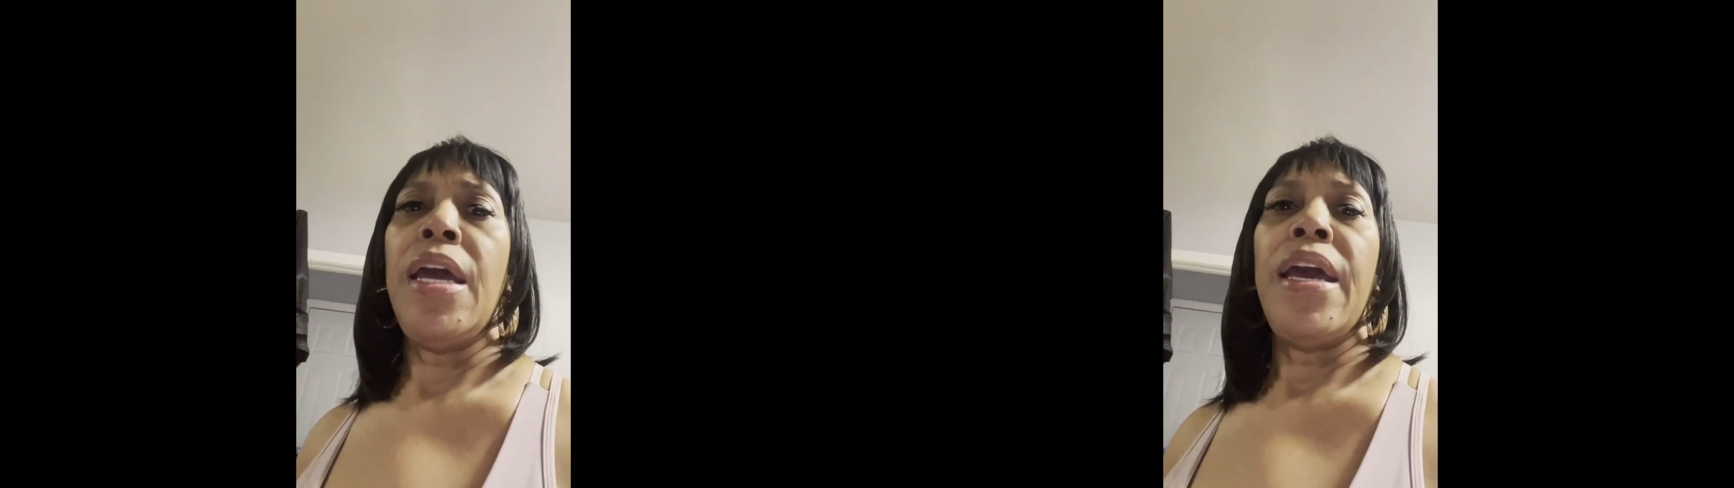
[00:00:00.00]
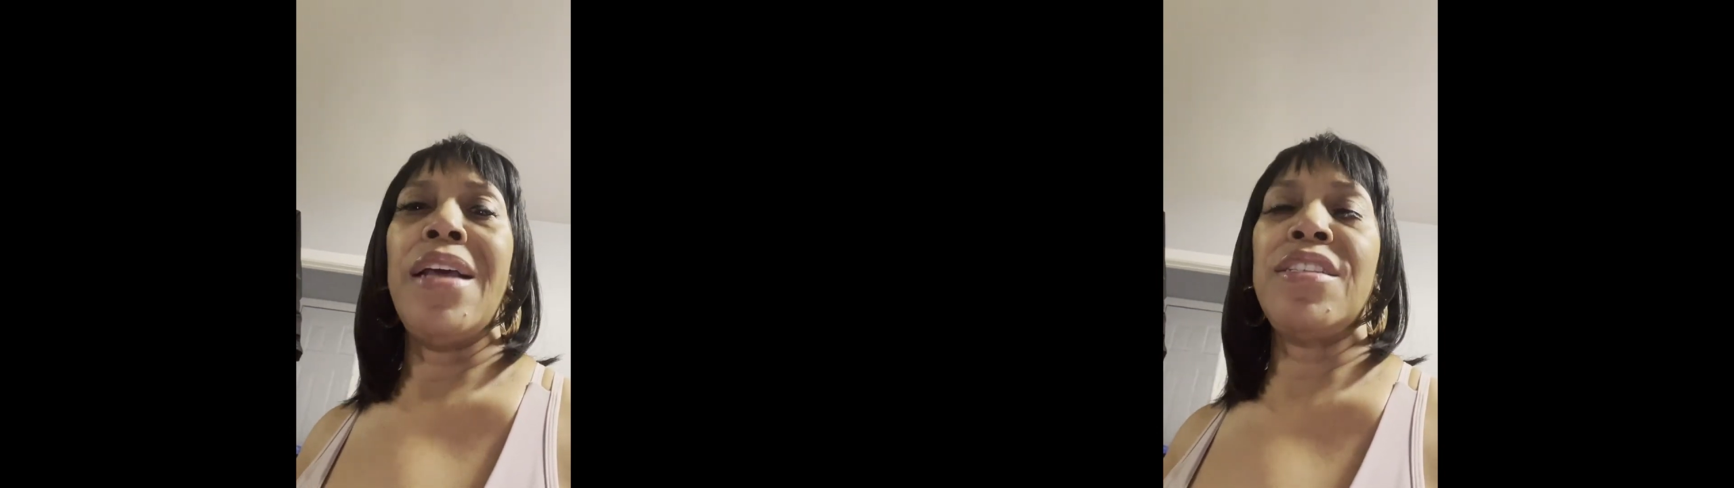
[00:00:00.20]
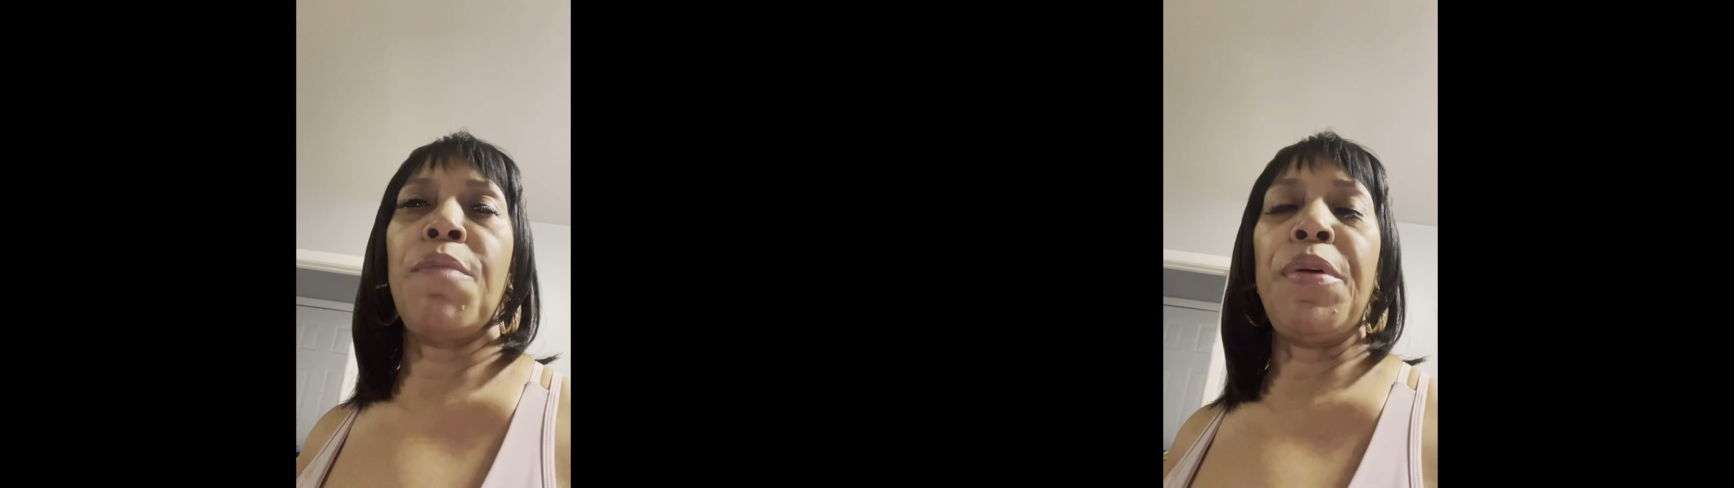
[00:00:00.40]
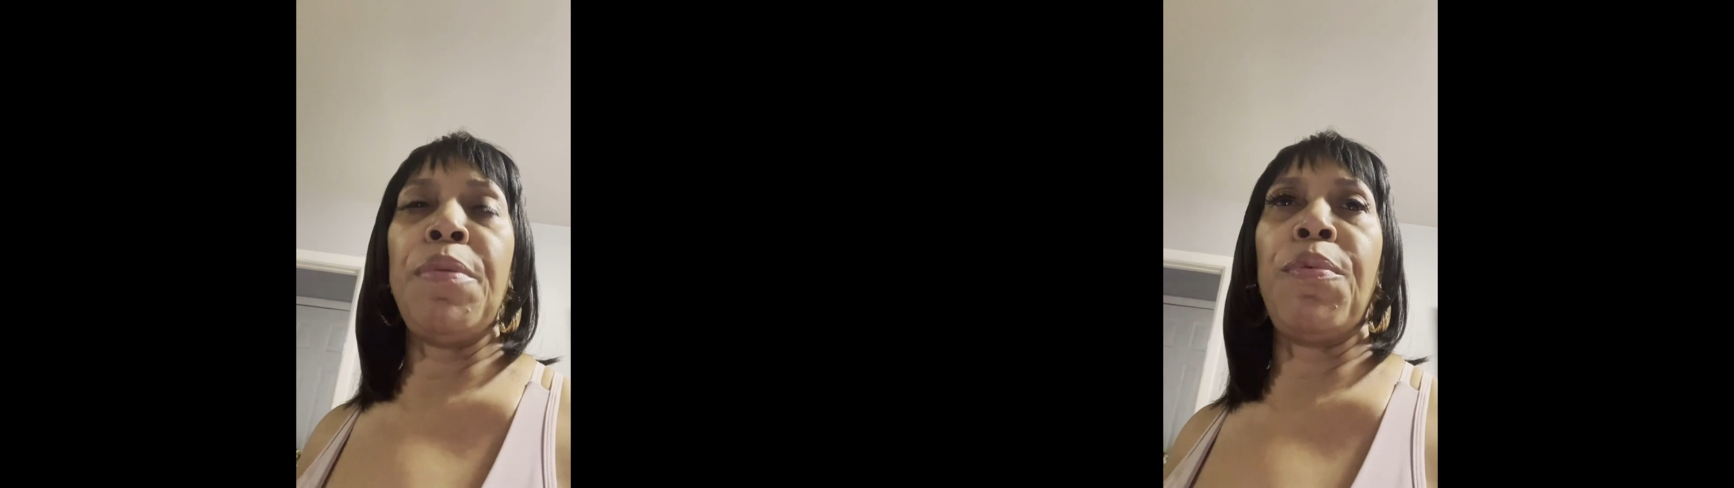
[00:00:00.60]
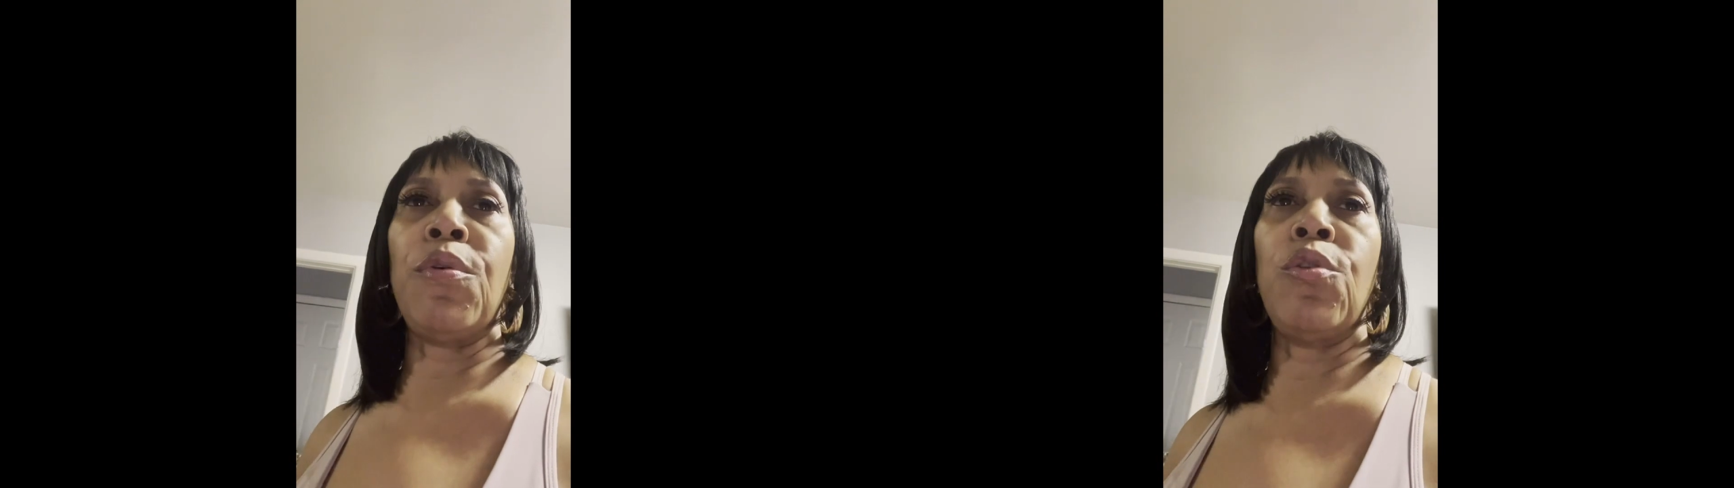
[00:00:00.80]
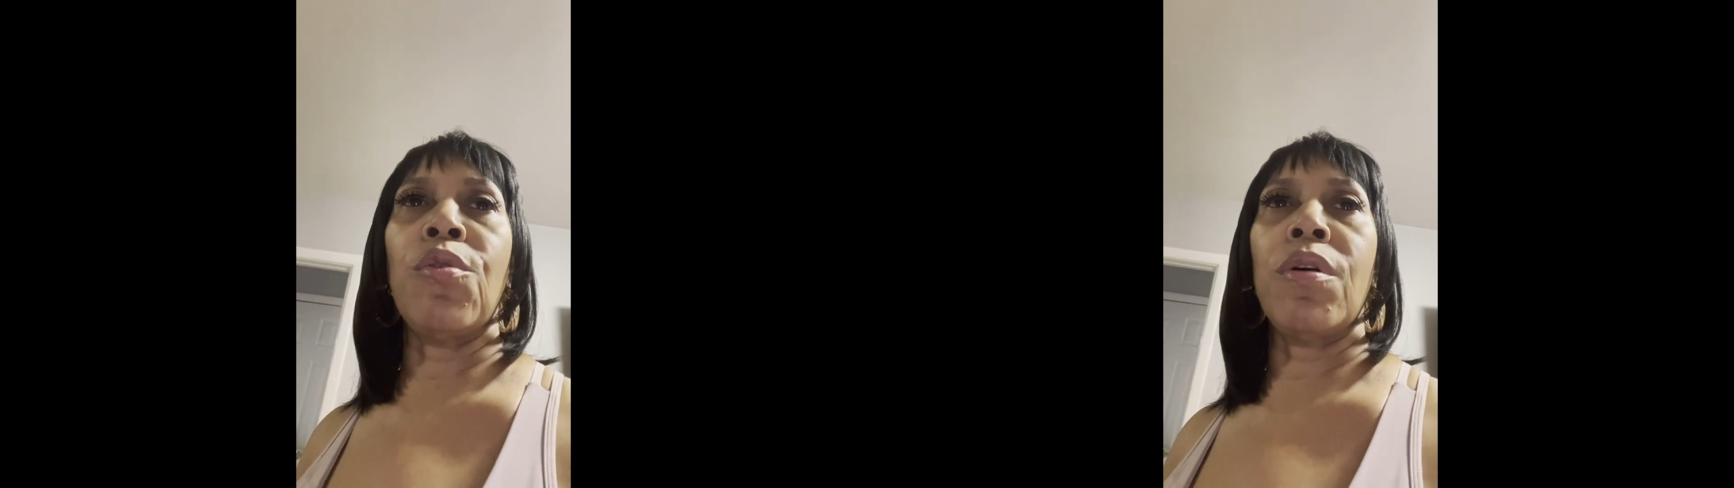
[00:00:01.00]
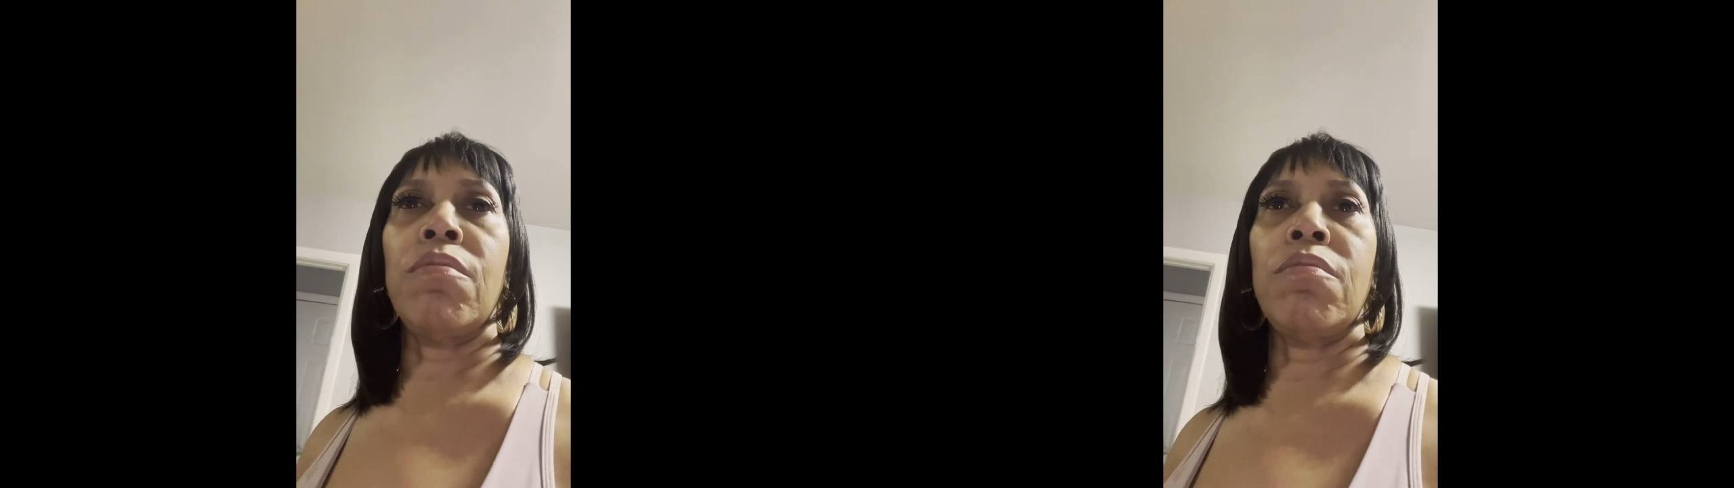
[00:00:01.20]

and some people look